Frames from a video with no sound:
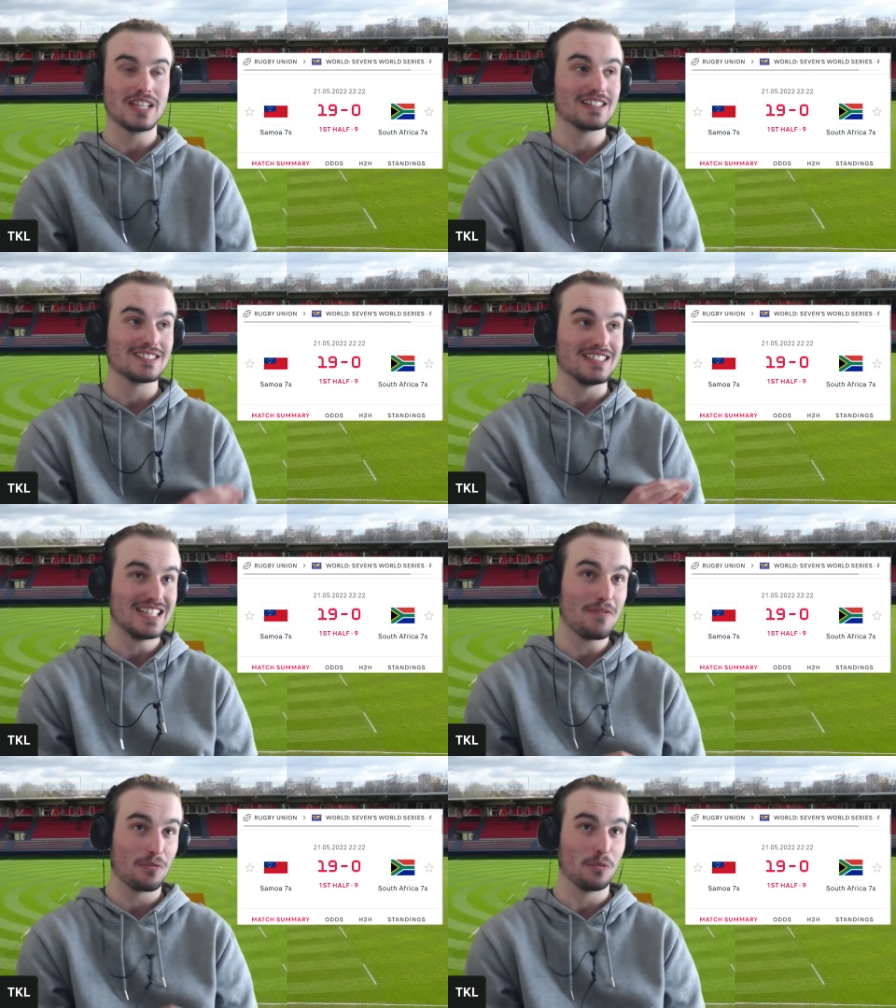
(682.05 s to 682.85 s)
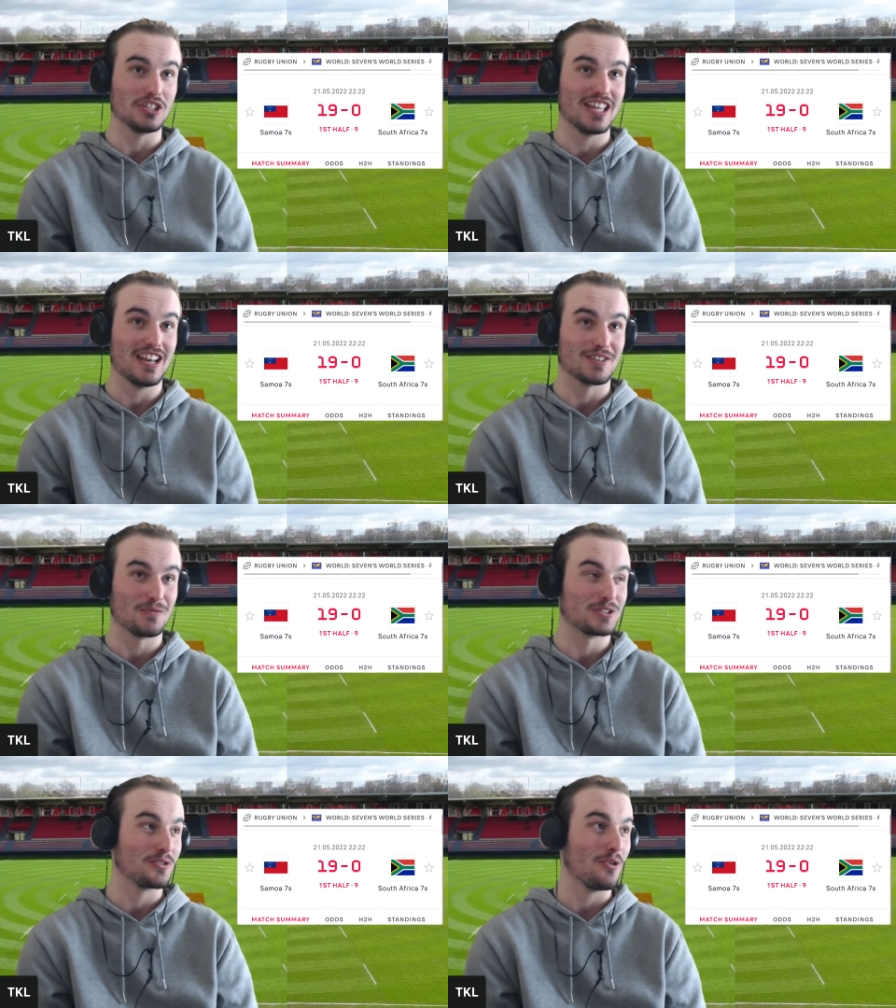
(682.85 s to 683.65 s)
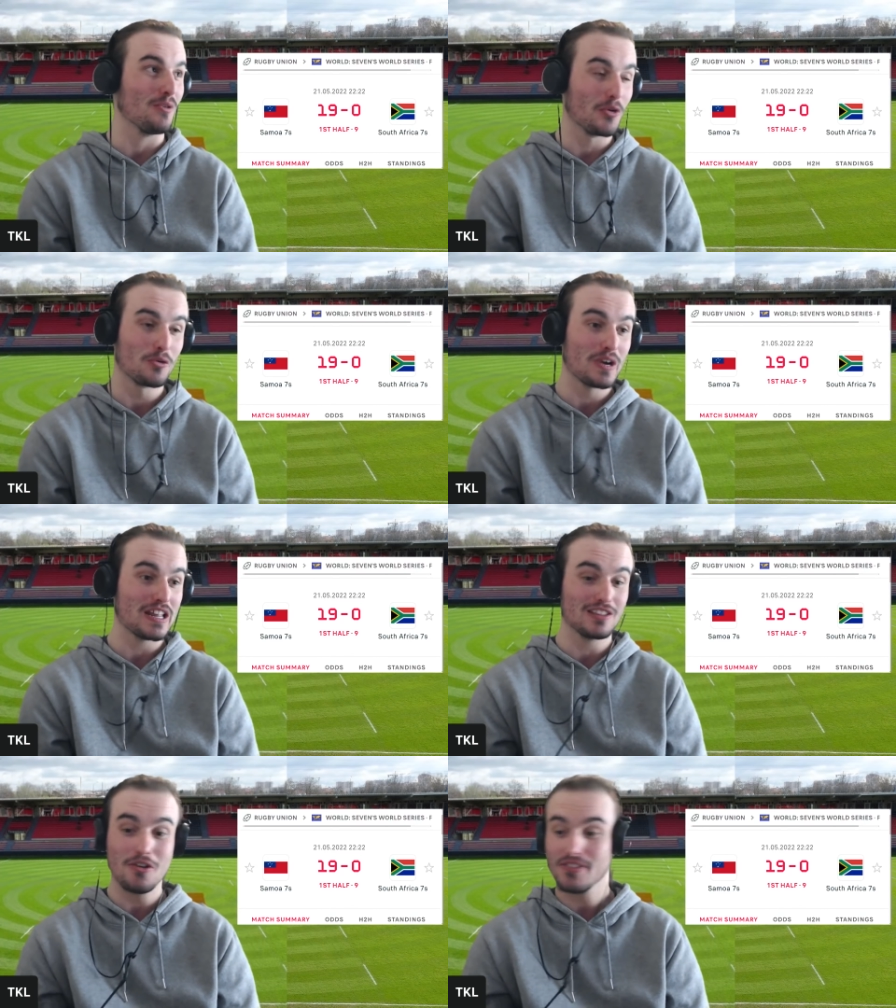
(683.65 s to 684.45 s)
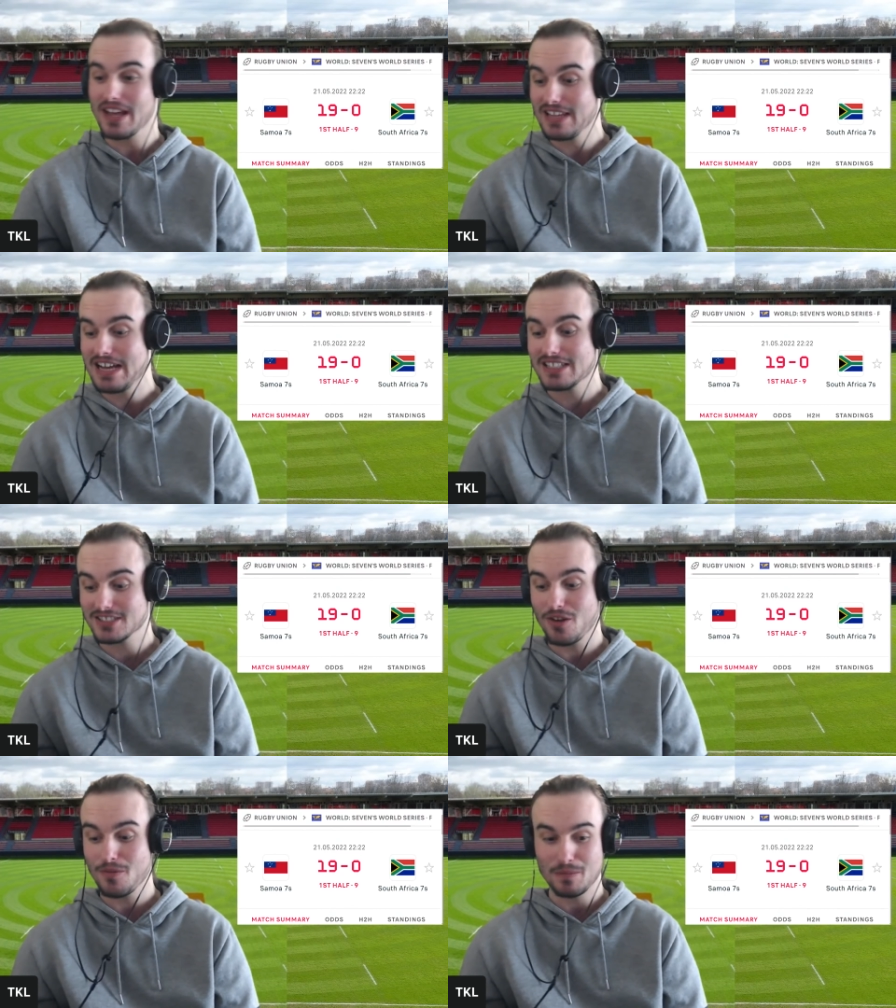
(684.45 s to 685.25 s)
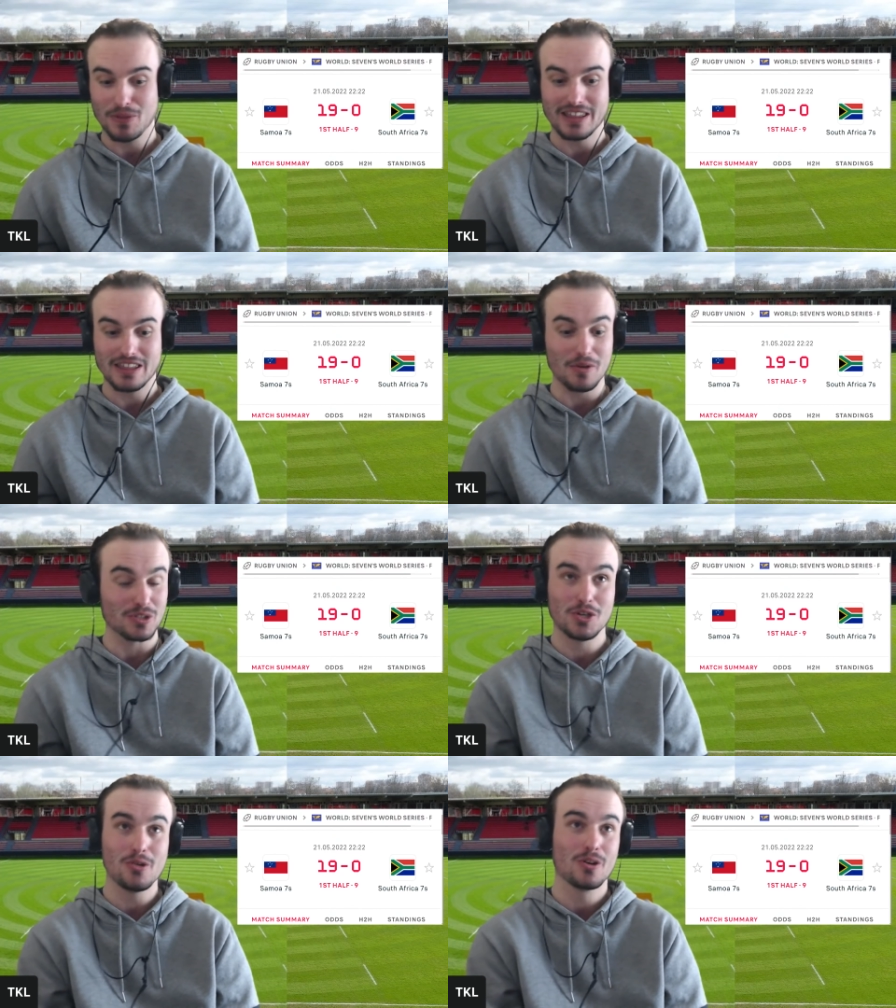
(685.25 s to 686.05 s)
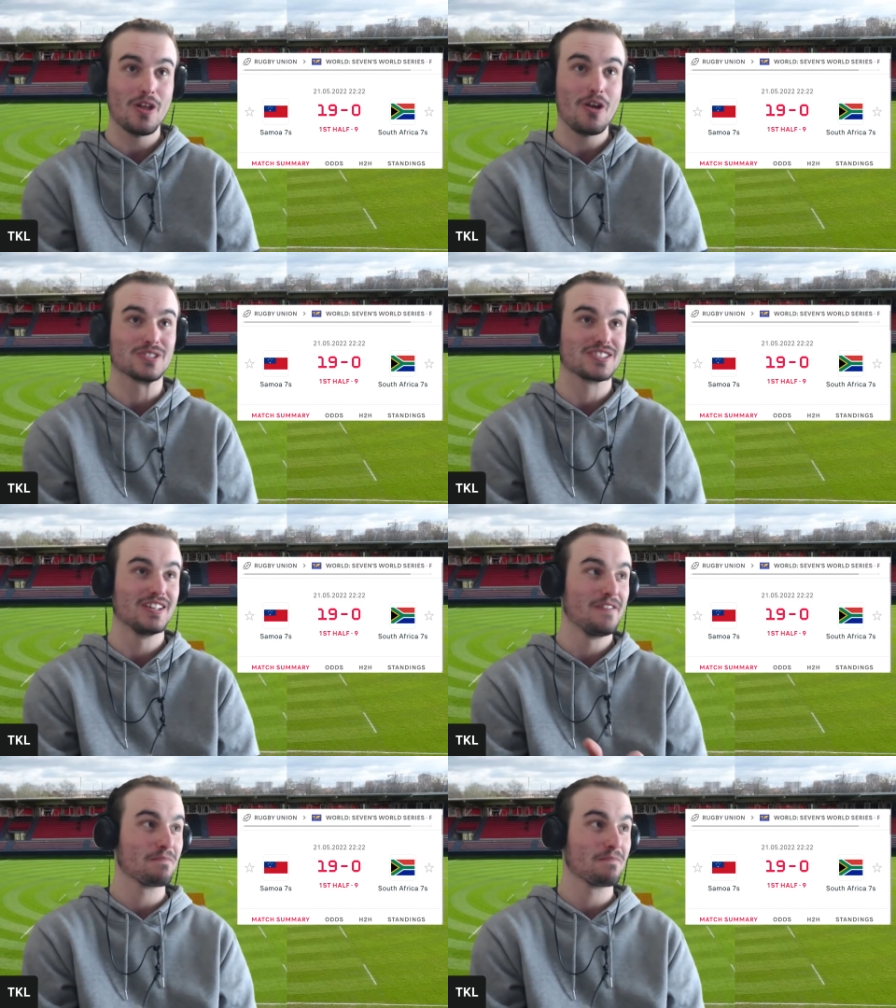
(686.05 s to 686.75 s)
That is a death wish, that is for sure. We've already learnt that last time we played them. It was too close.